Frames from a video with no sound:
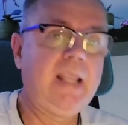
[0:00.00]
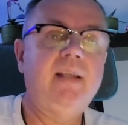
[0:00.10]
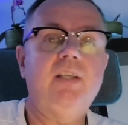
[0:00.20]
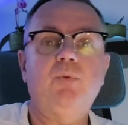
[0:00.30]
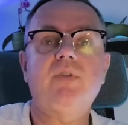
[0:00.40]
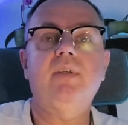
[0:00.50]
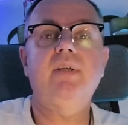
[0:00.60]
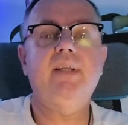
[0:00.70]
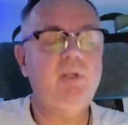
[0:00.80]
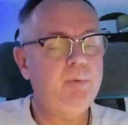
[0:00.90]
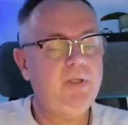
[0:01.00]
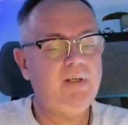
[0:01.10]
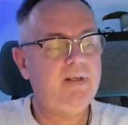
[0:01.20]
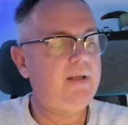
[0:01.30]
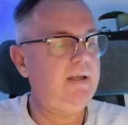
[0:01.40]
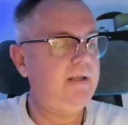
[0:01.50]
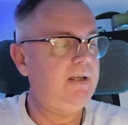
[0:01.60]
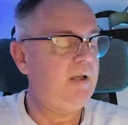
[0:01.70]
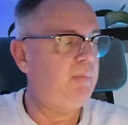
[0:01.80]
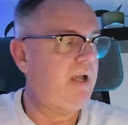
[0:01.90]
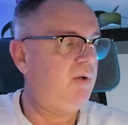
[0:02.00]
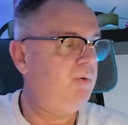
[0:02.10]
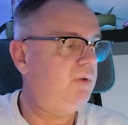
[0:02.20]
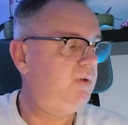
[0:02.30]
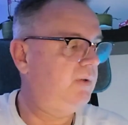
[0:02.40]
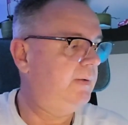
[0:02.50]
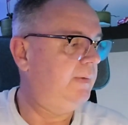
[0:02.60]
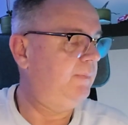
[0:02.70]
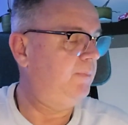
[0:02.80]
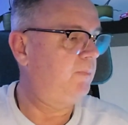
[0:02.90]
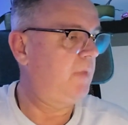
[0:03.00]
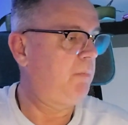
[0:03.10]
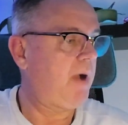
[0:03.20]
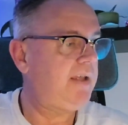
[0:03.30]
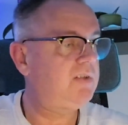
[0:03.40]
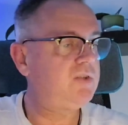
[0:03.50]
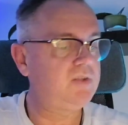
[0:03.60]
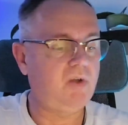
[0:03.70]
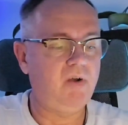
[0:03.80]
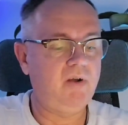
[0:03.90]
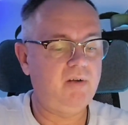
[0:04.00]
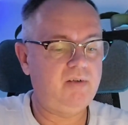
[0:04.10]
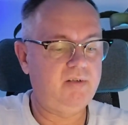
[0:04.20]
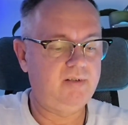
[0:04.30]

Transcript: this was a little bit about my start.